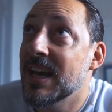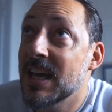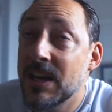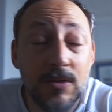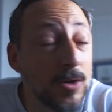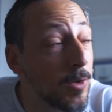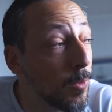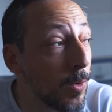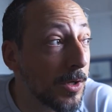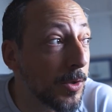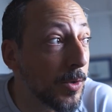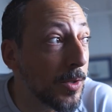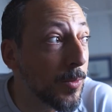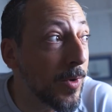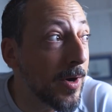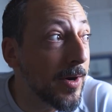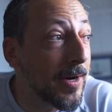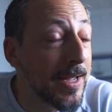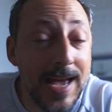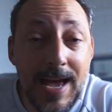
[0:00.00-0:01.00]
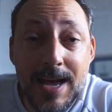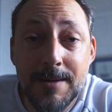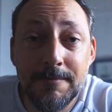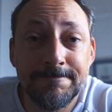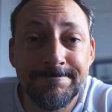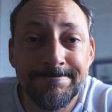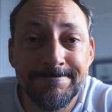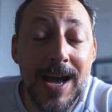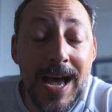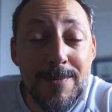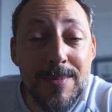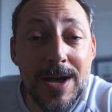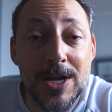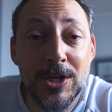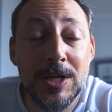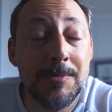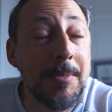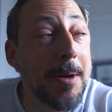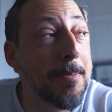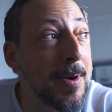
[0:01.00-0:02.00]
If you're wondering where I am, I'm
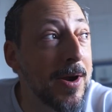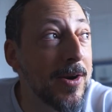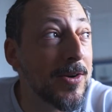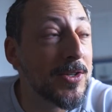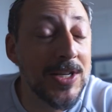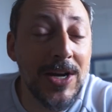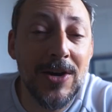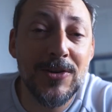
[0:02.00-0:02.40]
actually at my parents'